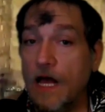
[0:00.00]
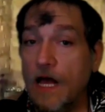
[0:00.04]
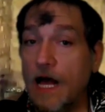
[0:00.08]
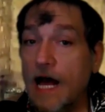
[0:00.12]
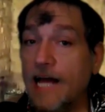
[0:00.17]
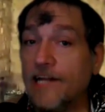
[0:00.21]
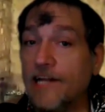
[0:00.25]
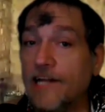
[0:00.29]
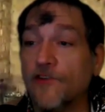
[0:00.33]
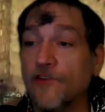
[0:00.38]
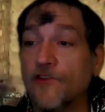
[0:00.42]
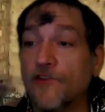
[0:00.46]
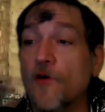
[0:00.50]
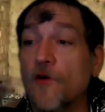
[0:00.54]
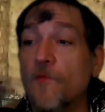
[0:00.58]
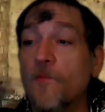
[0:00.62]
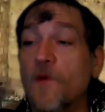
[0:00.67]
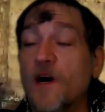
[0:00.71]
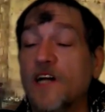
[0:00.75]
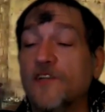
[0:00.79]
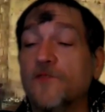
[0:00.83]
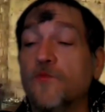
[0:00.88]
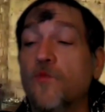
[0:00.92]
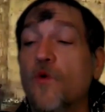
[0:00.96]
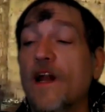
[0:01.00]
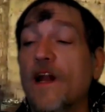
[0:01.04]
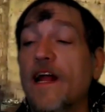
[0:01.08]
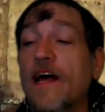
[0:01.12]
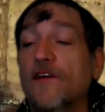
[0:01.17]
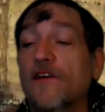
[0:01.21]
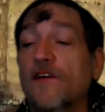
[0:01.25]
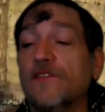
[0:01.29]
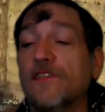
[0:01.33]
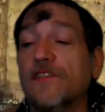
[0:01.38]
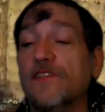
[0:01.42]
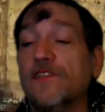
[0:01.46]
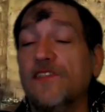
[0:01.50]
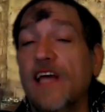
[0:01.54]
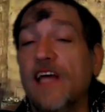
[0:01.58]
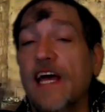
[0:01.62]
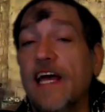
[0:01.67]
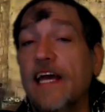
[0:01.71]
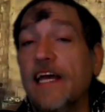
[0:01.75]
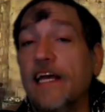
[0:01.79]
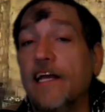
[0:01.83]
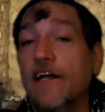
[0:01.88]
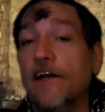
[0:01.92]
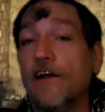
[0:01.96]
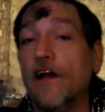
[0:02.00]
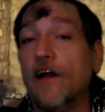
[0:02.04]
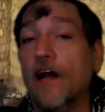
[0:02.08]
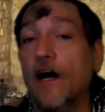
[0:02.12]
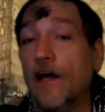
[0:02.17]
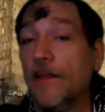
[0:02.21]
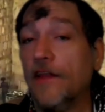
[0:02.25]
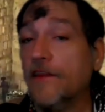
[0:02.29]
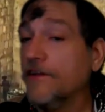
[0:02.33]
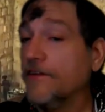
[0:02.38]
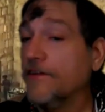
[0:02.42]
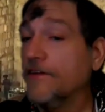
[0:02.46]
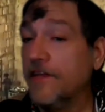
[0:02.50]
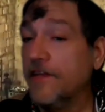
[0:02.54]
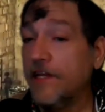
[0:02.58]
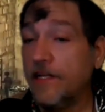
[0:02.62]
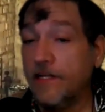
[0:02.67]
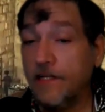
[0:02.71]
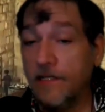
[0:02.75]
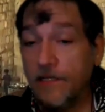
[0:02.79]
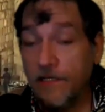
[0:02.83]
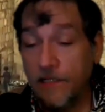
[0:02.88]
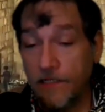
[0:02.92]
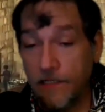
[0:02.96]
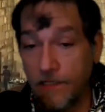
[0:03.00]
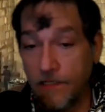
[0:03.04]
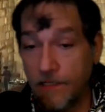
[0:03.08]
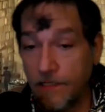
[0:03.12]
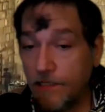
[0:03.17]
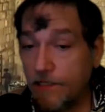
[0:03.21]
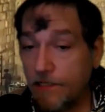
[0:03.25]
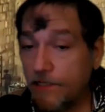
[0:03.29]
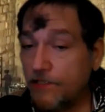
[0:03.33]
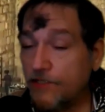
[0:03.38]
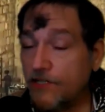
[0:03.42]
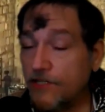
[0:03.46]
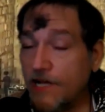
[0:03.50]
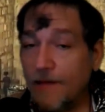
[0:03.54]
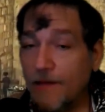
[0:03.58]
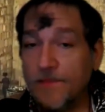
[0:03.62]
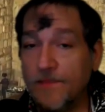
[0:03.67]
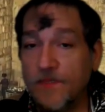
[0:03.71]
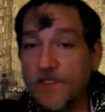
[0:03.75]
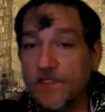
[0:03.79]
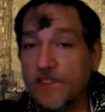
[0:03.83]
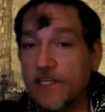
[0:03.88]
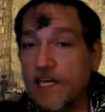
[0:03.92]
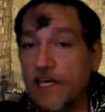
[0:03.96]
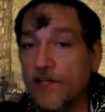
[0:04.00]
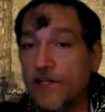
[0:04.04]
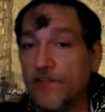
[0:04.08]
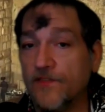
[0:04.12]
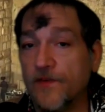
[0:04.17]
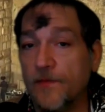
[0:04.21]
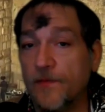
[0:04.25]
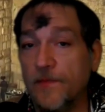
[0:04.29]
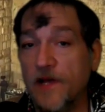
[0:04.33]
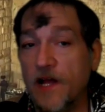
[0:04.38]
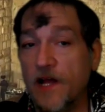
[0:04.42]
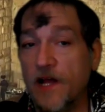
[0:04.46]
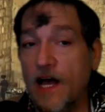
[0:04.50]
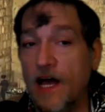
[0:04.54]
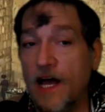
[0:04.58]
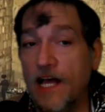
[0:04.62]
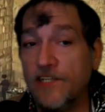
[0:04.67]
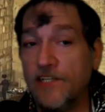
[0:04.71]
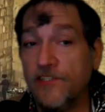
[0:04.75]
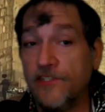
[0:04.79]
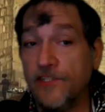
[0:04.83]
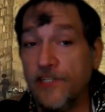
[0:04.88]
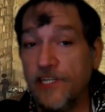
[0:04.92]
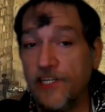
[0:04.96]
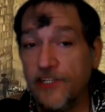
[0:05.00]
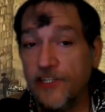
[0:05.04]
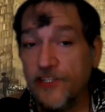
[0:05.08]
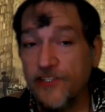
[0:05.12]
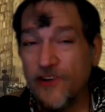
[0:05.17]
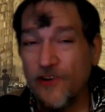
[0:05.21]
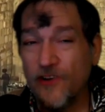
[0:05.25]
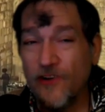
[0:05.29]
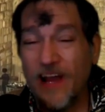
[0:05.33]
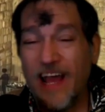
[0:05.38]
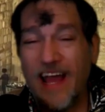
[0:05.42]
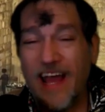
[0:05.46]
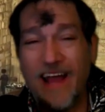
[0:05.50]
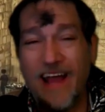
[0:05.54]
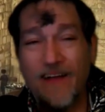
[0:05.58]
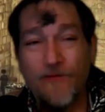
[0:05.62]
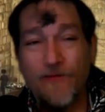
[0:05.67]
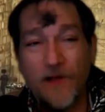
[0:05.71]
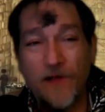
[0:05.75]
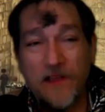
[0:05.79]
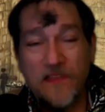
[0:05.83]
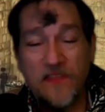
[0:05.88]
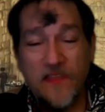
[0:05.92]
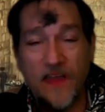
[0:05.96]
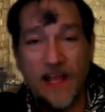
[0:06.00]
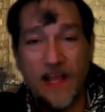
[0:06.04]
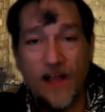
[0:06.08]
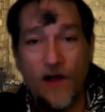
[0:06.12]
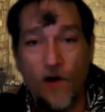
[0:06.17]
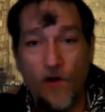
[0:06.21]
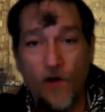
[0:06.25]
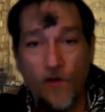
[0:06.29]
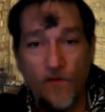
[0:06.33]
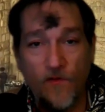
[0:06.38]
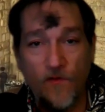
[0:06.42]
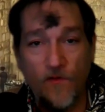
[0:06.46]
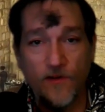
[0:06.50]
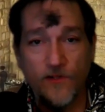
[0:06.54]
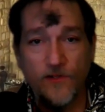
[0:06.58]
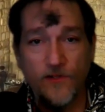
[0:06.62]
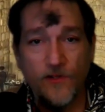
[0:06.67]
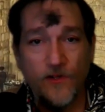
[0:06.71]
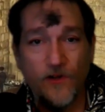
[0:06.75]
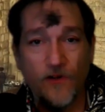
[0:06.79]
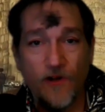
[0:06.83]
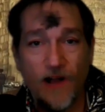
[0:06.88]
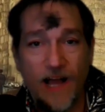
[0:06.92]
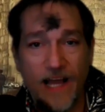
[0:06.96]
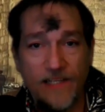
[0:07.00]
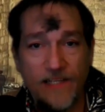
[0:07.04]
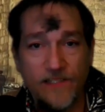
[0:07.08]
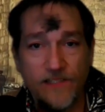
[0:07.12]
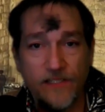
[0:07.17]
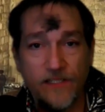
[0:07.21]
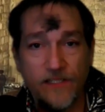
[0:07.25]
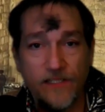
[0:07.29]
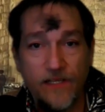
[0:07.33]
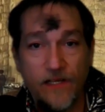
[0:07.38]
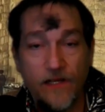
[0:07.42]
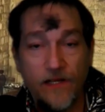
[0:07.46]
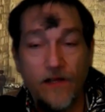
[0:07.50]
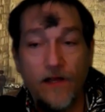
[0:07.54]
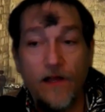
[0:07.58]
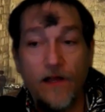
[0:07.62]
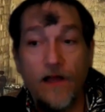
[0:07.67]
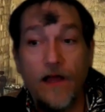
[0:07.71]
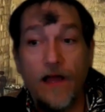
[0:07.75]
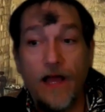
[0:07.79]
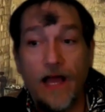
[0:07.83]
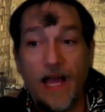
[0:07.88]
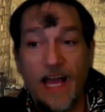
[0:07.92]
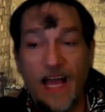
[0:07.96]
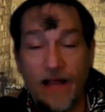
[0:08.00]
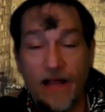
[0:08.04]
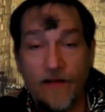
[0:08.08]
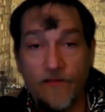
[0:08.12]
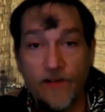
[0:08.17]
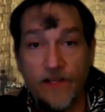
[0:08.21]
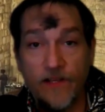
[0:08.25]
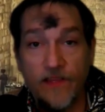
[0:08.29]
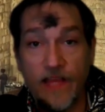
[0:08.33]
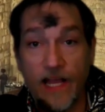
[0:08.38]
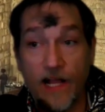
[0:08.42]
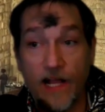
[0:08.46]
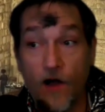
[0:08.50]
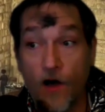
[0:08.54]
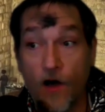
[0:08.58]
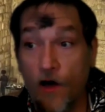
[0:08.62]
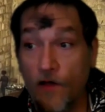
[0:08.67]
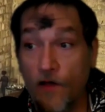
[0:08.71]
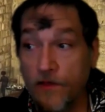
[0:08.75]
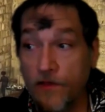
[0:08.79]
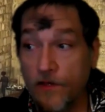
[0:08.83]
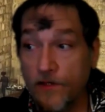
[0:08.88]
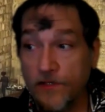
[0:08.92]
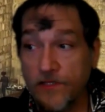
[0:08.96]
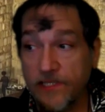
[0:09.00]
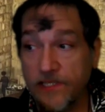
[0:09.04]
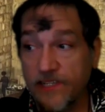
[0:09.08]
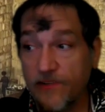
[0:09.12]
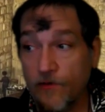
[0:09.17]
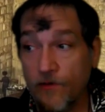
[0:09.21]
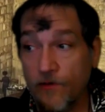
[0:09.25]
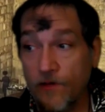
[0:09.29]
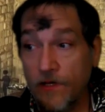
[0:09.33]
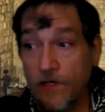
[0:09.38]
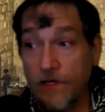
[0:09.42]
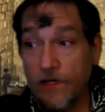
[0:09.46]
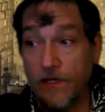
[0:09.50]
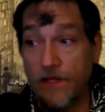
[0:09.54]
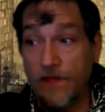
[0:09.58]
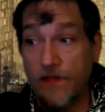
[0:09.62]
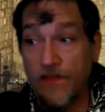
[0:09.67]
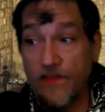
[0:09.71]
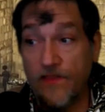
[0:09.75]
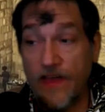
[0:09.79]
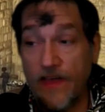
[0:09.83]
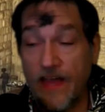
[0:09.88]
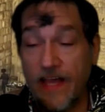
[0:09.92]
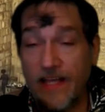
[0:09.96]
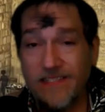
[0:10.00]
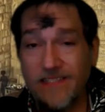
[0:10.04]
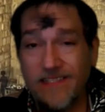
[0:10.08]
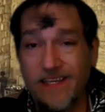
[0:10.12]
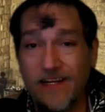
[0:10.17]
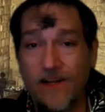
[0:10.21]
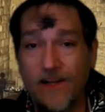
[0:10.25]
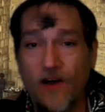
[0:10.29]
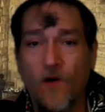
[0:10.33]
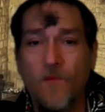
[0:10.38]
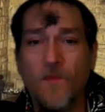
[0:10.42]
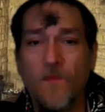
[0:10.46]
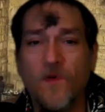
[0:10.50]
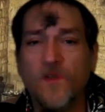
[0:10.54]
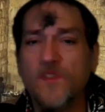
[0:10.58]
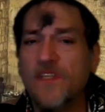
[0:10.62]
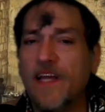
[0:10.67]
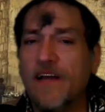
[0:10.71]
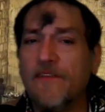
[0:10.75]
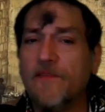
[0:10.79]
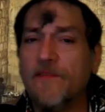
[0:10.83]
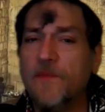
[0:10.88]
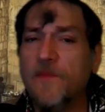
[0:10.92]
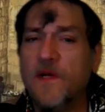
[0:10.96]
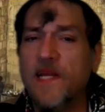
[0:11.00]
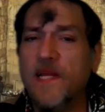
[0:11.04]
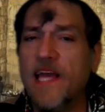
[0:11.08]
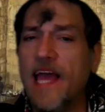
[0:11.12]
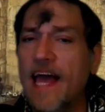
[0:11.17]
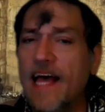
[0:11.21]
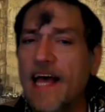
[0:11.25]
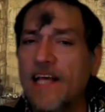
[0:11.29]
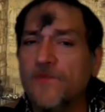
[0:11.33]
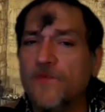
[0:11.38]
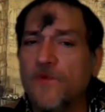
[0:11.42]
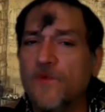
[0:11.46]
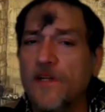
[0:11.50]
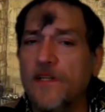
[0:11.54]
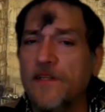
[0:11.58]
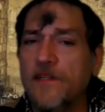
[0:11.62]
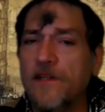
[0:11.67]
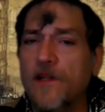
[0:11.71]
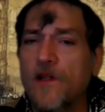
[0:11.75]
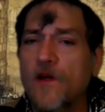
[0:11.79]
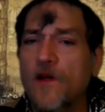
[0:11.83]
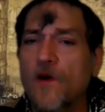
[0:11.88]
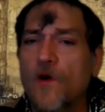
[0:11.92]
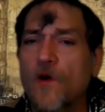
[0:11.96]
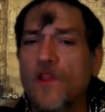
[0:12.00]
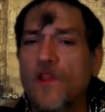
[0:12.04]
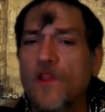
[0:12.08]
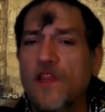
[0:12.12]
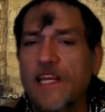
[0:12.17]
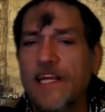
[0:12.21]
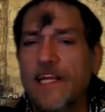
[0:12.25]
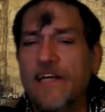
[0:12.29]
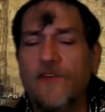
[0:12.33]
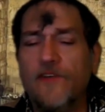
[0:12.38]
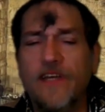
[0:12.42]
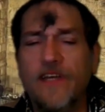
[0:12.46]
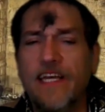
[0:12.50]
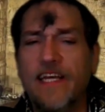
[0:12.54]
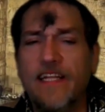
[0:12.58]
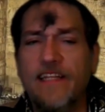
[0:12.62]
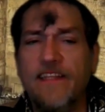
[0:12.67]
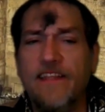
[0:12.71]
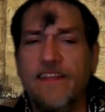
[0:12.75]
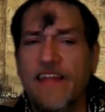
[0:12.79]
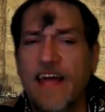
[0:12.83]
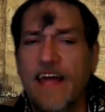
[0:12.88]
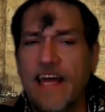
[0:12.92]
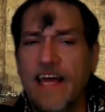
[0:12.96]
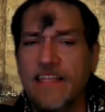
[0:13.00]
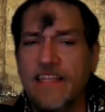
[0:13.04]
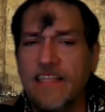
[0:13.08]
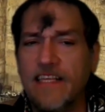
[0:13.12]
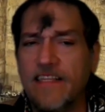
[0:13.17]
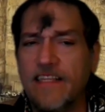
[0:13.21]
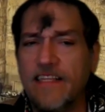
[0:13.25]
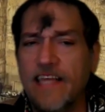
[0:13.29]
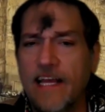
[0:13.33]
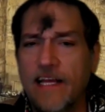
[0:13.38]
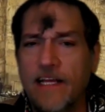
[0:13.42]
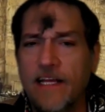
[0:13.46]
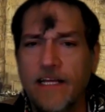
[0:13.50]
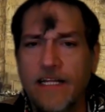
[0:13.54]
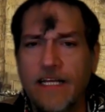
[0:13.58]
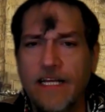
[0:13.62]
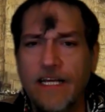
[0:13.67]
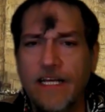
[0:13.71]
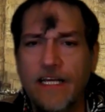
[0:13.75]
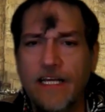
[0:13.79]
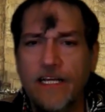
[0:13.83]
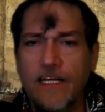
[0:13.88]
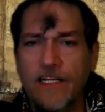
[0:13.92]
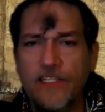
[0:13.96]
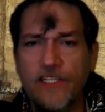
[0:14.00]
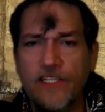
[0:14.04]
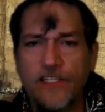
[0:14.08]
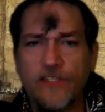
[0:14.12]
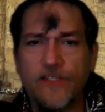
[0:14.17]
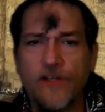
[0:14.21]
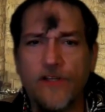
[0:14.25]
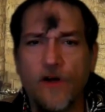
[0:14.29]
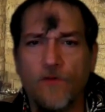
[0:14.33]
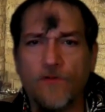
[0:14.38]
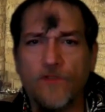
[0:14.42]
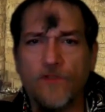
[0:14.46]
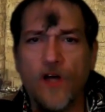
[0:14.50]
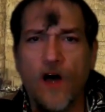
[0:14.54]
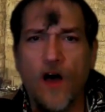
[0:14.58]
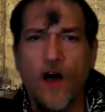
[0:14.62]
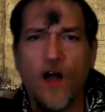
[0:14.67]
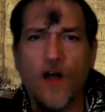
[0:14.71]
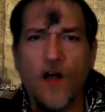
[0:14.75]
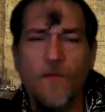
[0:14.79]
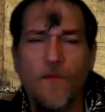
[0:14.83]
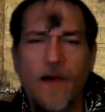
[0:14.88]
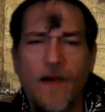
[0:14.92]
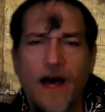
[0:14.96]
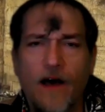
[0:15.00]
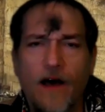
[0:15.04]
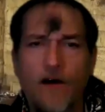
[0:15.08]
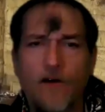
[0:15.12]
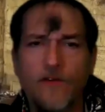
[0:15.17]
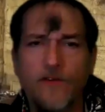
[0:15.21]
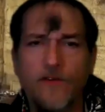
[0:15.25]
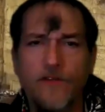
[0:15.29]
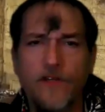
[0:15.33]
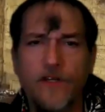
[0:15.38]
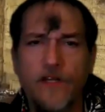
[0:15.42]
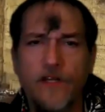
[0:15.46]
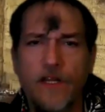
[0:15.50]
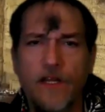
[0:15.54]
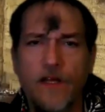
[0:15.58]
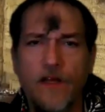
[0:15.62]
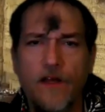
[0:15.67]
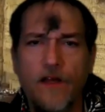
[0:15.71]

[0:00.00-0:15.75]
I don't know much what else to say here other than drop the scales from your eyes. You need to turn everything over to Christ. Everything, all those little things. And almost everybody has one little hidden thing that they just don't talk about. And,